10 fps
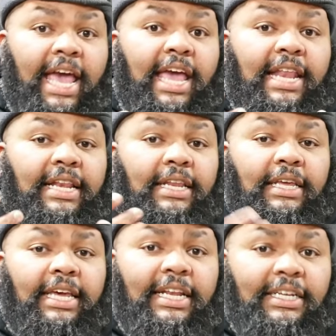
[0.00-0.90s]
and
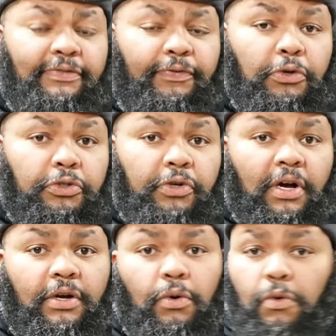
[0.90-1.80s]
get a food
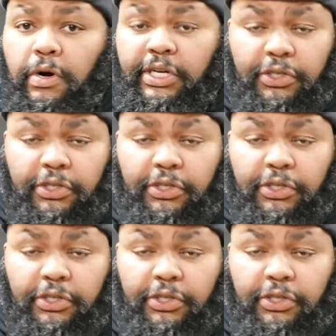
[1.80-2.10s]
truck or